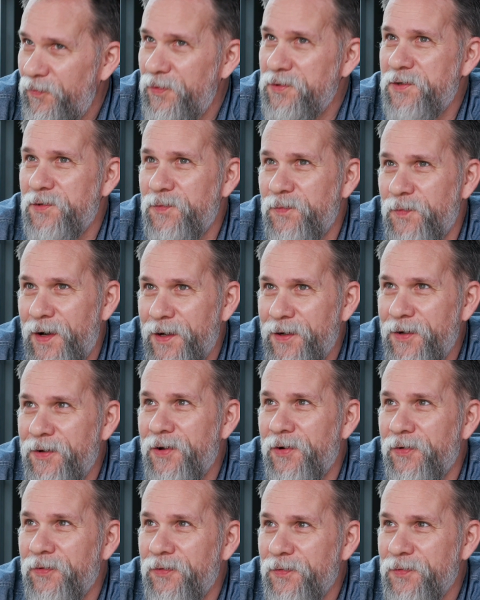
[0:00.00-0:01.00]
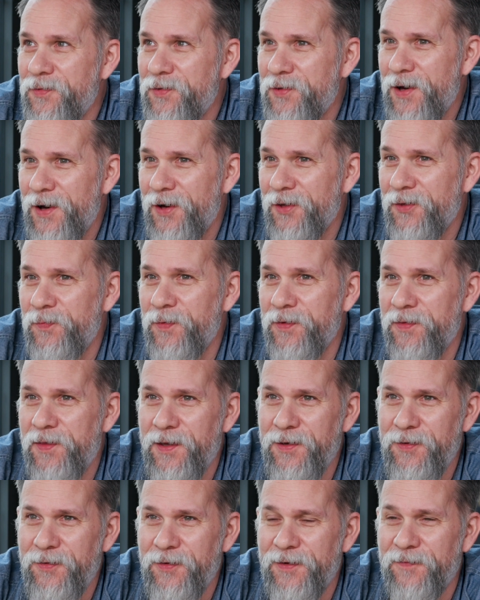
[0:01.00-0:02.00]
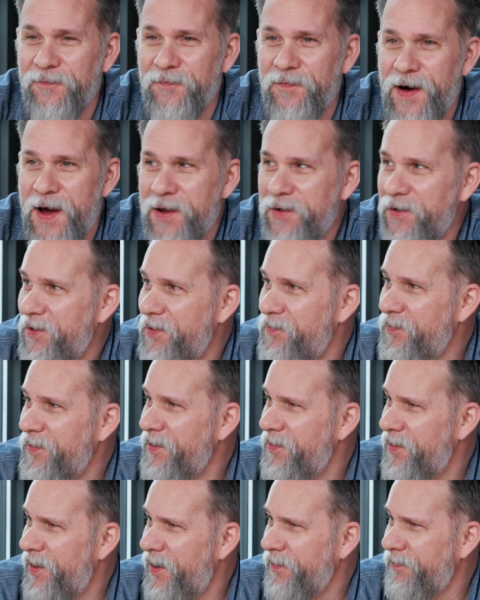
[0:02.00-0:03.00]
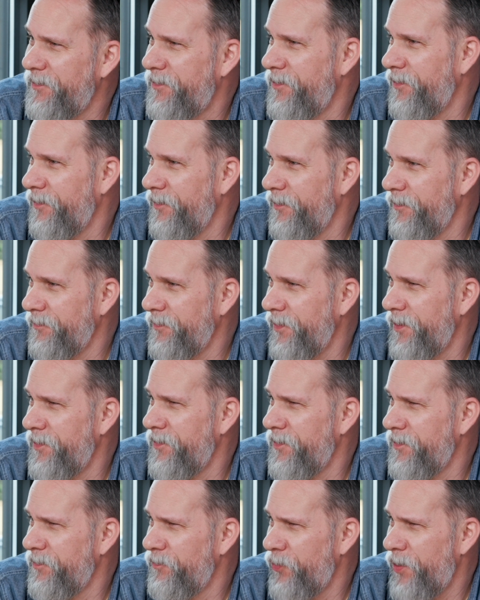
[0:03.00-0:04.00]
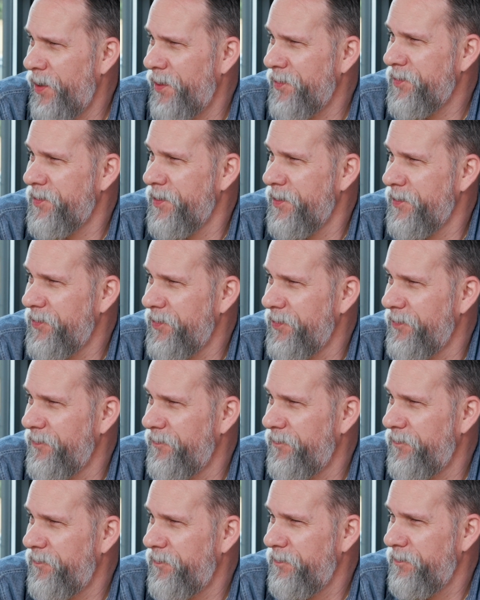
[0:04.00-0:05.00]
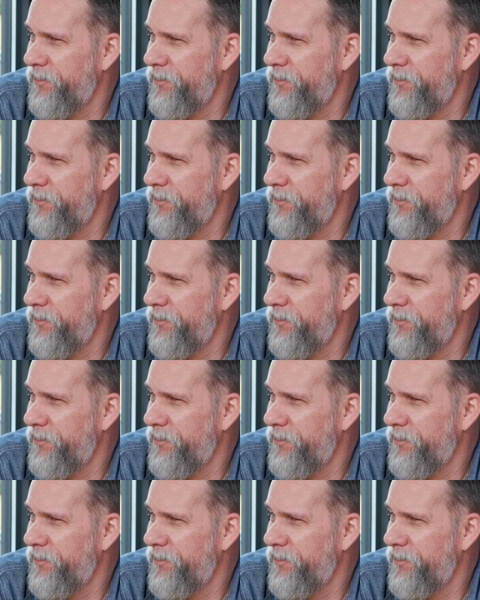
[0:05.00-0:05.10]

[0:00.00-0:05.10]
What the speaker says: Which is why you don't do sauce, but then you confided in me that you're in process of